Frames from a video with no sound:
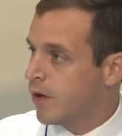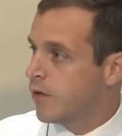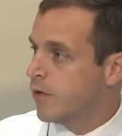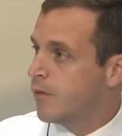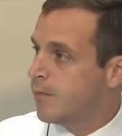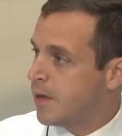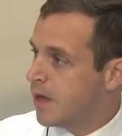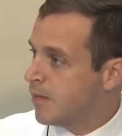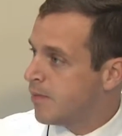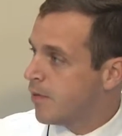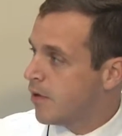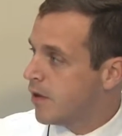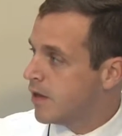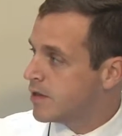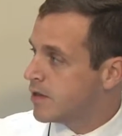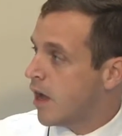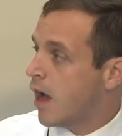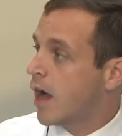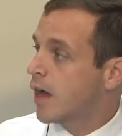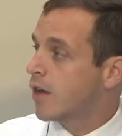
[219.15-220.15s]
to people
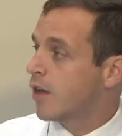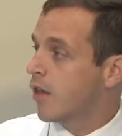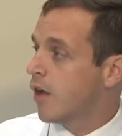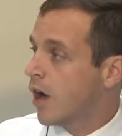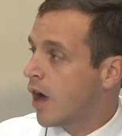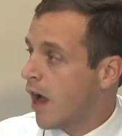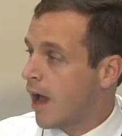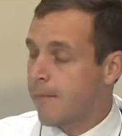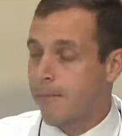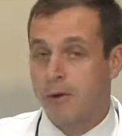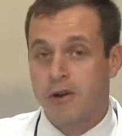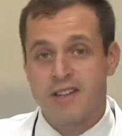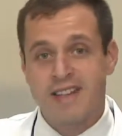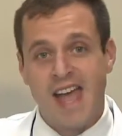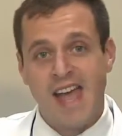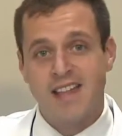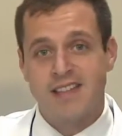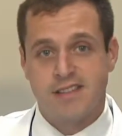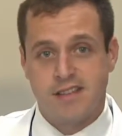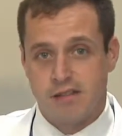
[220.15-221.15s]
as ocular
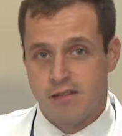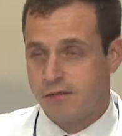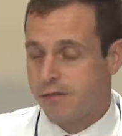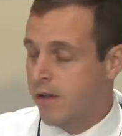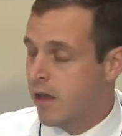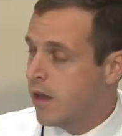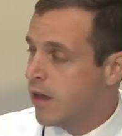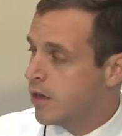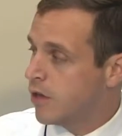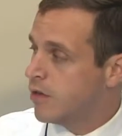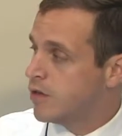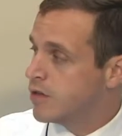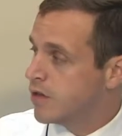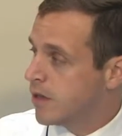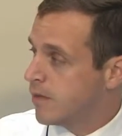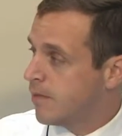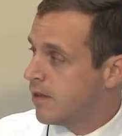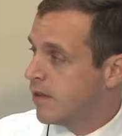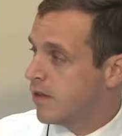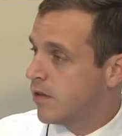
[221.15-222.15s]
hypertensive,
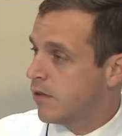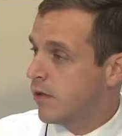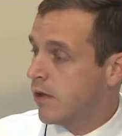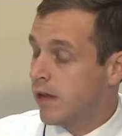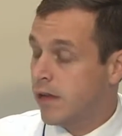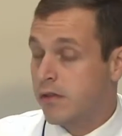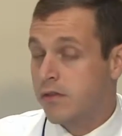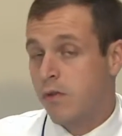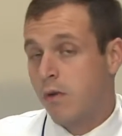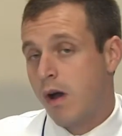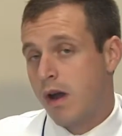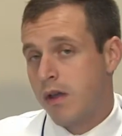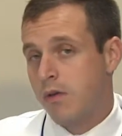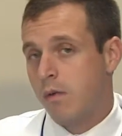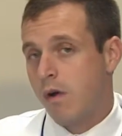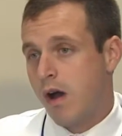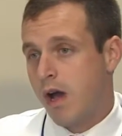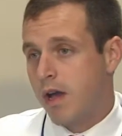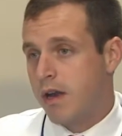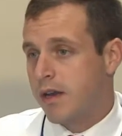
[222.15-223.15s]
usually between
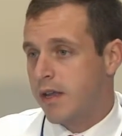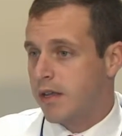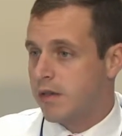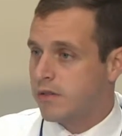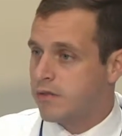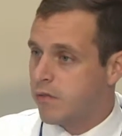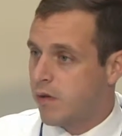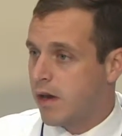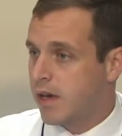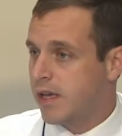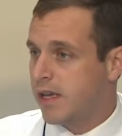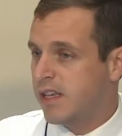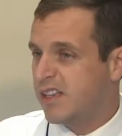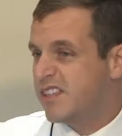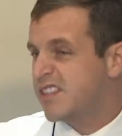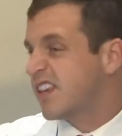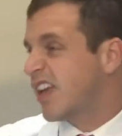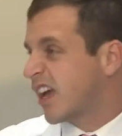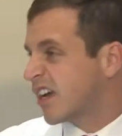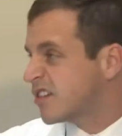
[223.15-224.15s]
21 and
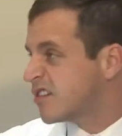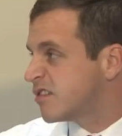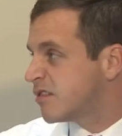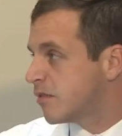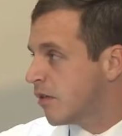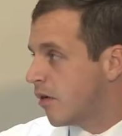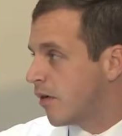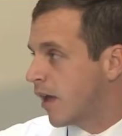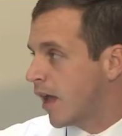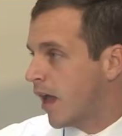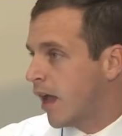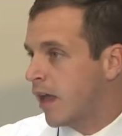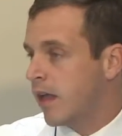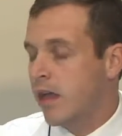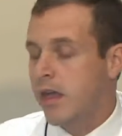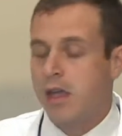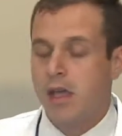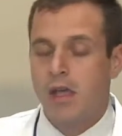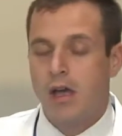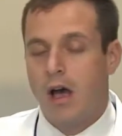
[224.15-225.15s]
26. Okay,
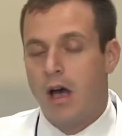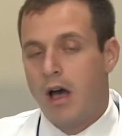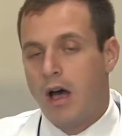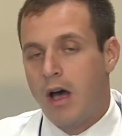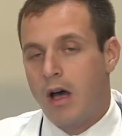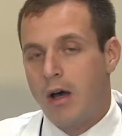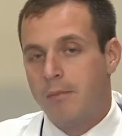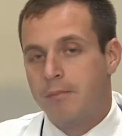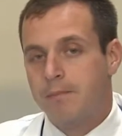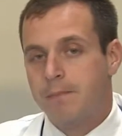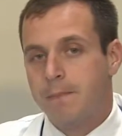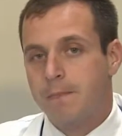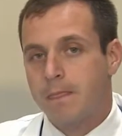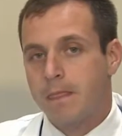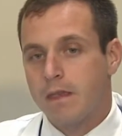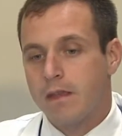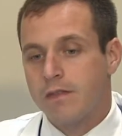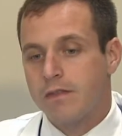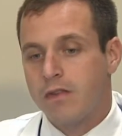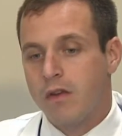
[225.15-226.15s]
um,
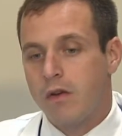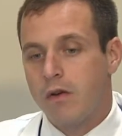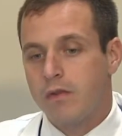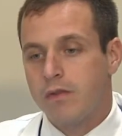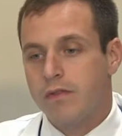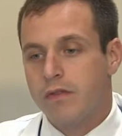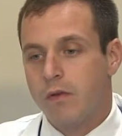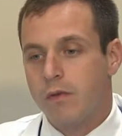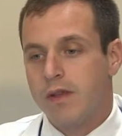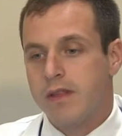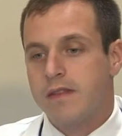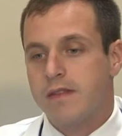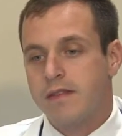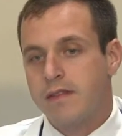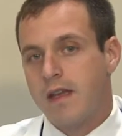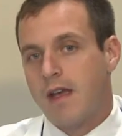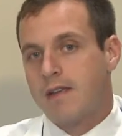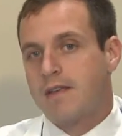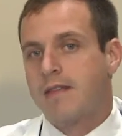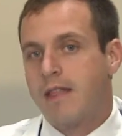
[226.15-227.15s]
so so we
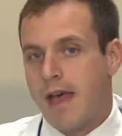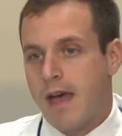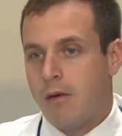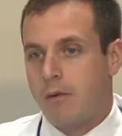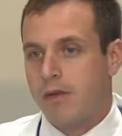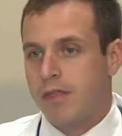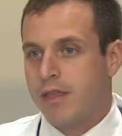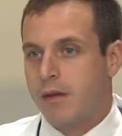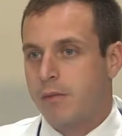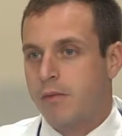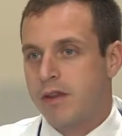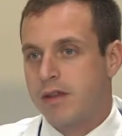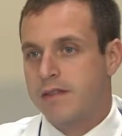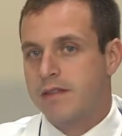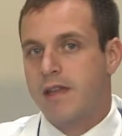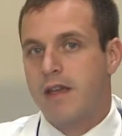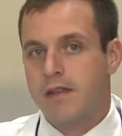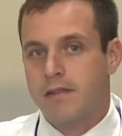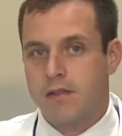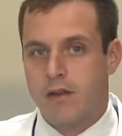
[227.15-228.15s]
discuss that with them. We
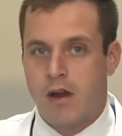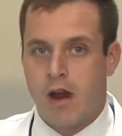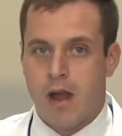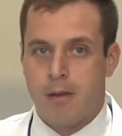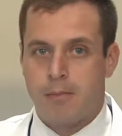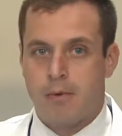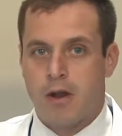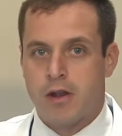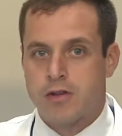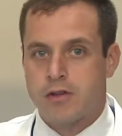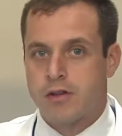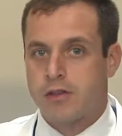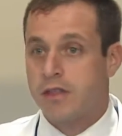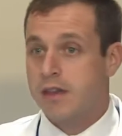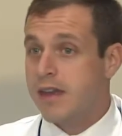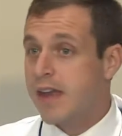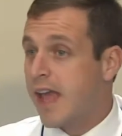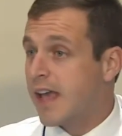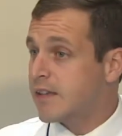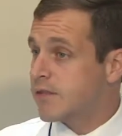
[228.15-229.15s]
discuss their eye pressure. The
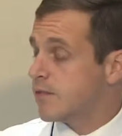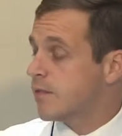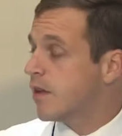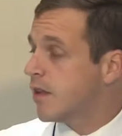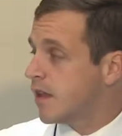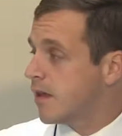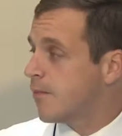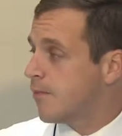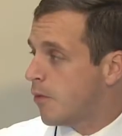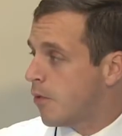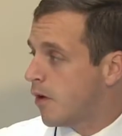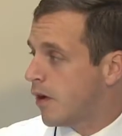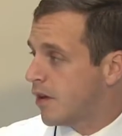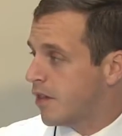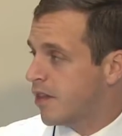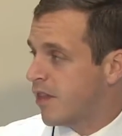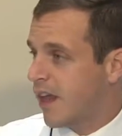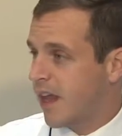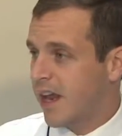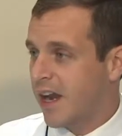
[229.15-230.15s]
next really
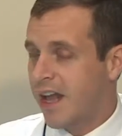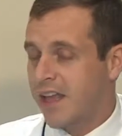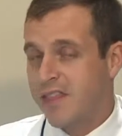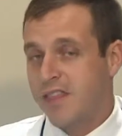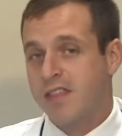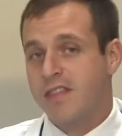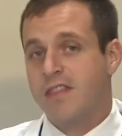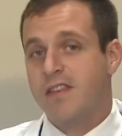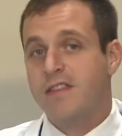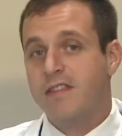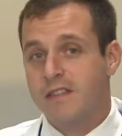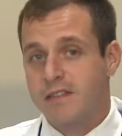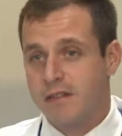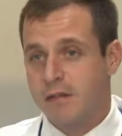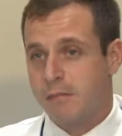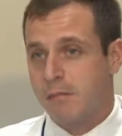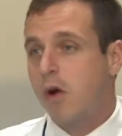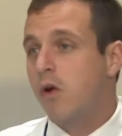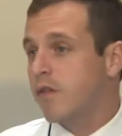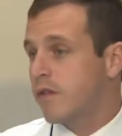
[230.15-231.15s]
important thing, and I think this is
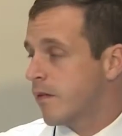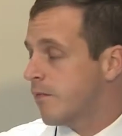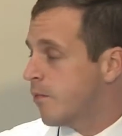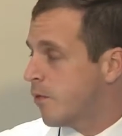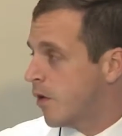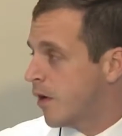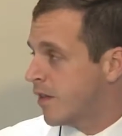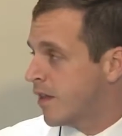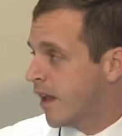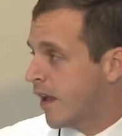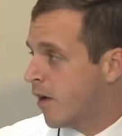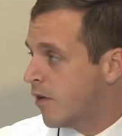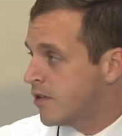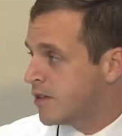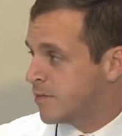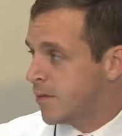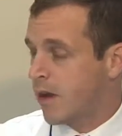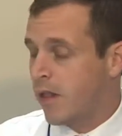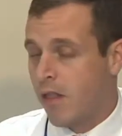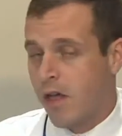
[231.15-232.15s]
the most important thing. I
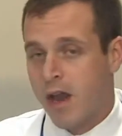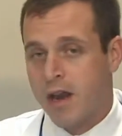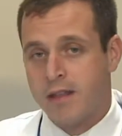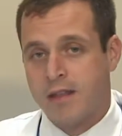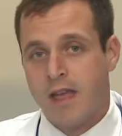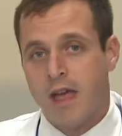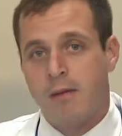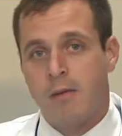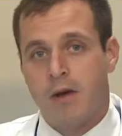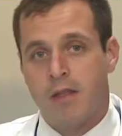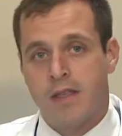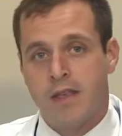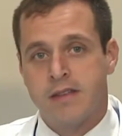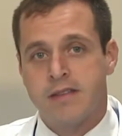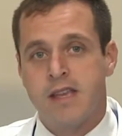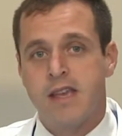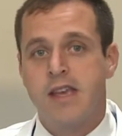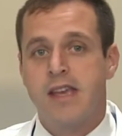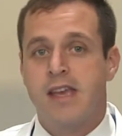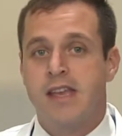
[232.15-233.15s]
always spend a lot of time on
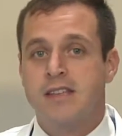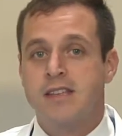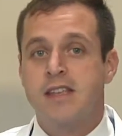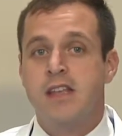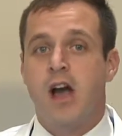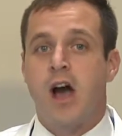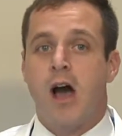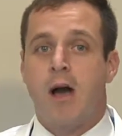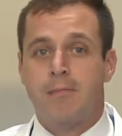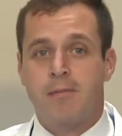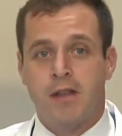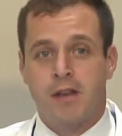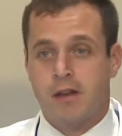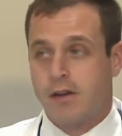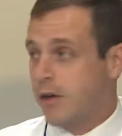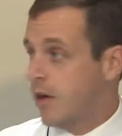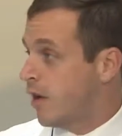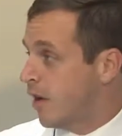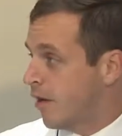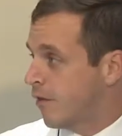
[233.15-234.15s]
this, is the optic
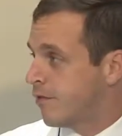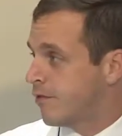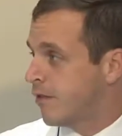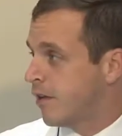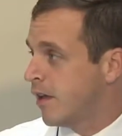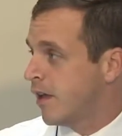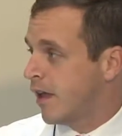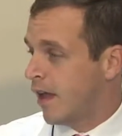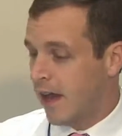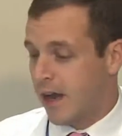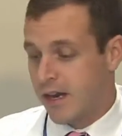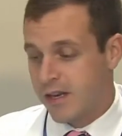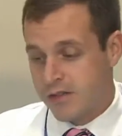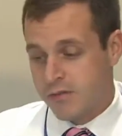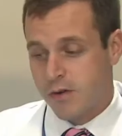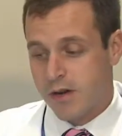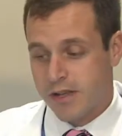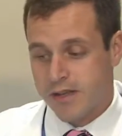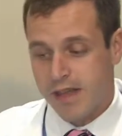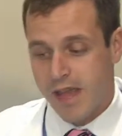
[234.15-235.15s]
nerve. And I
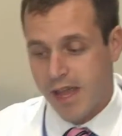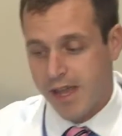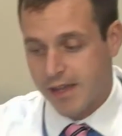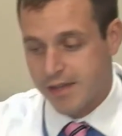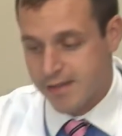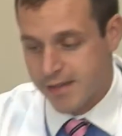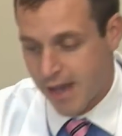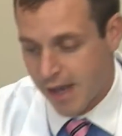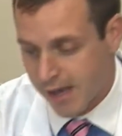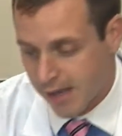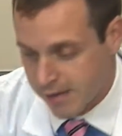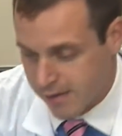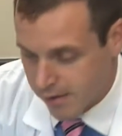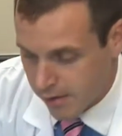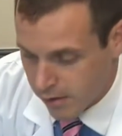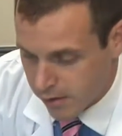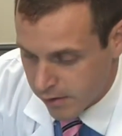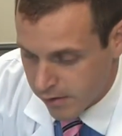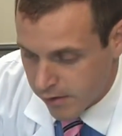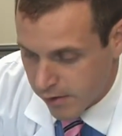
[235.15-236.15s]
just want to take a second
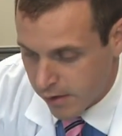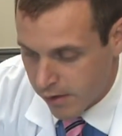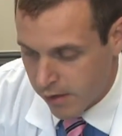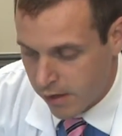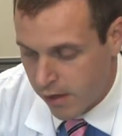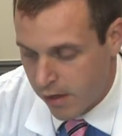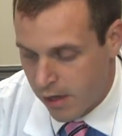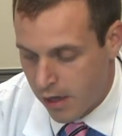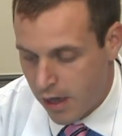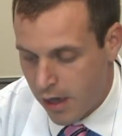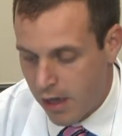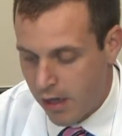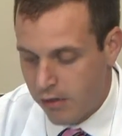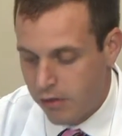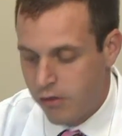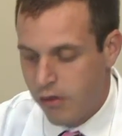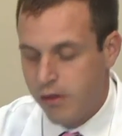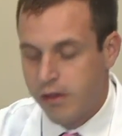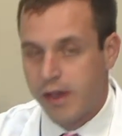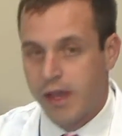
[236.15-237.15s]
to to uh,
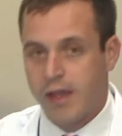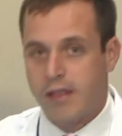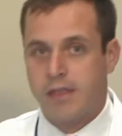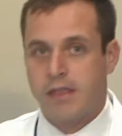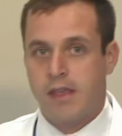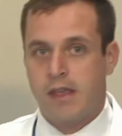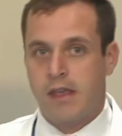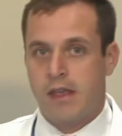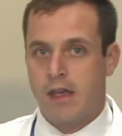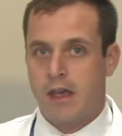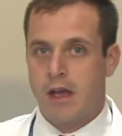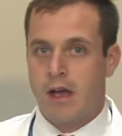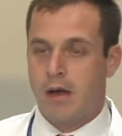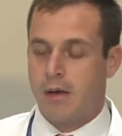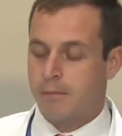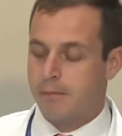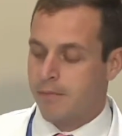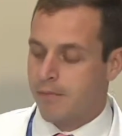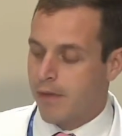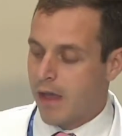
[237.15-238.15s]
look at the
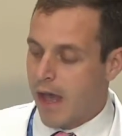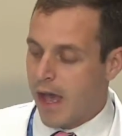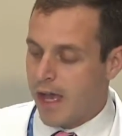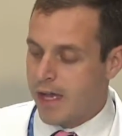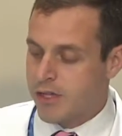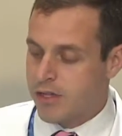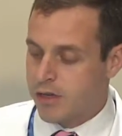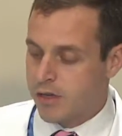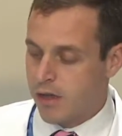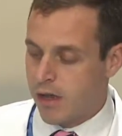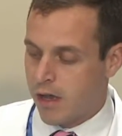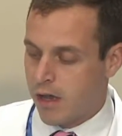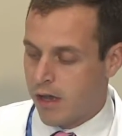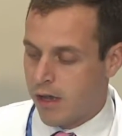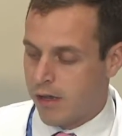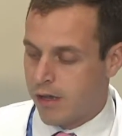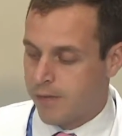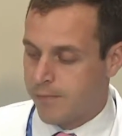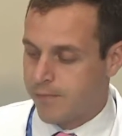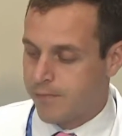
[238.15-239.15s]
um, eye.
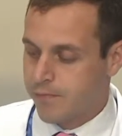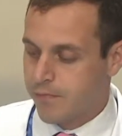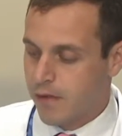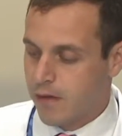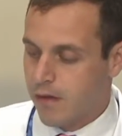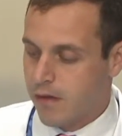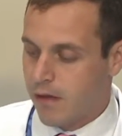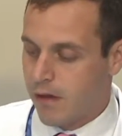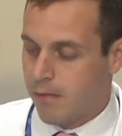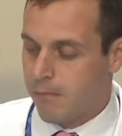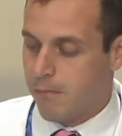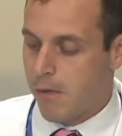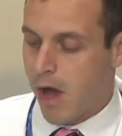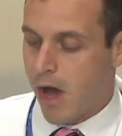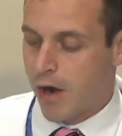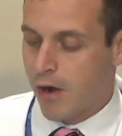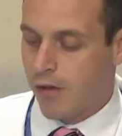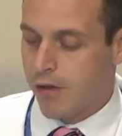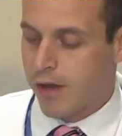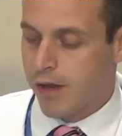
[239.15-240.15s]
Uh, uh, model